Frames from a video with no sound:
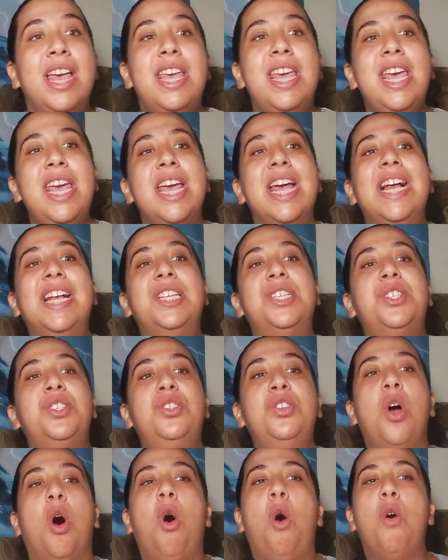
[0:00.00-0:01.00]
He is
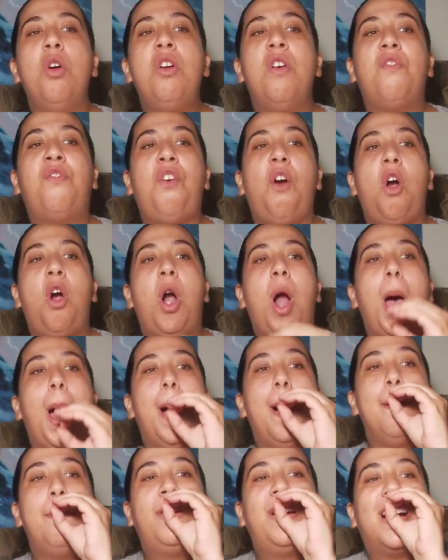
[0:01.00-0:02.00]
known for
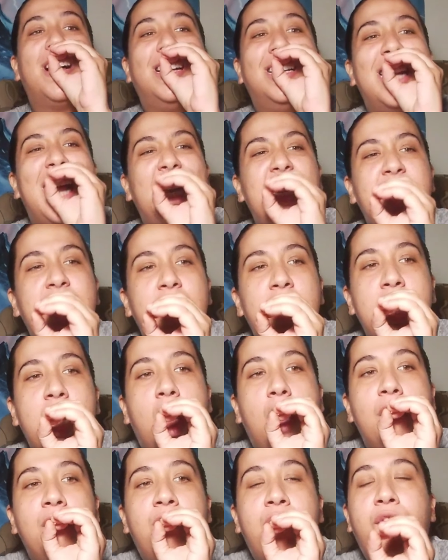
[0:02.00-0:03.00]
a collection
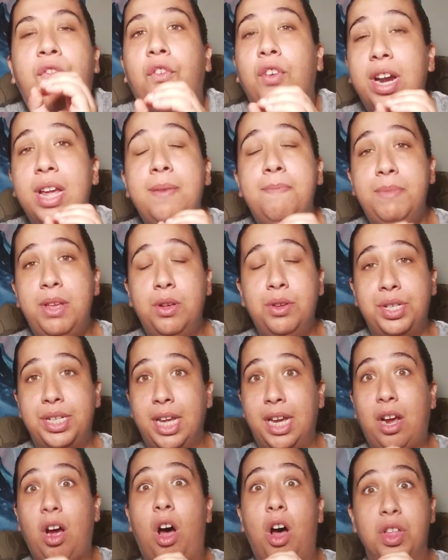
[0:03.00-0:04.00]
of free
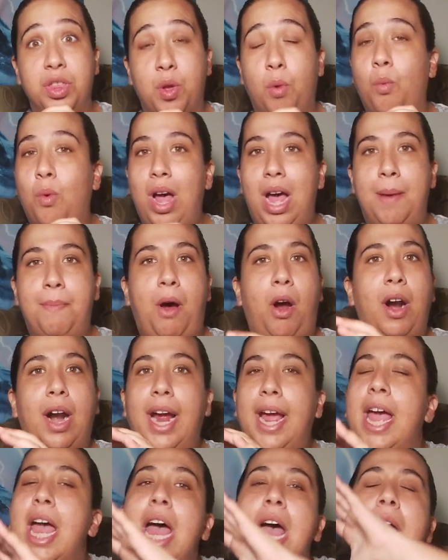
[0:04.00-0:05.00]
music on the web, all
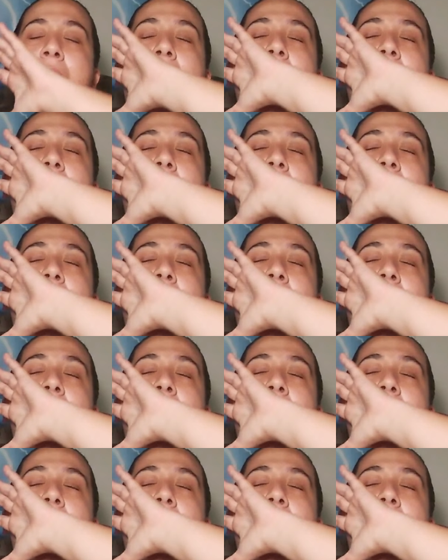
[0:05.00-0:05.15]
right?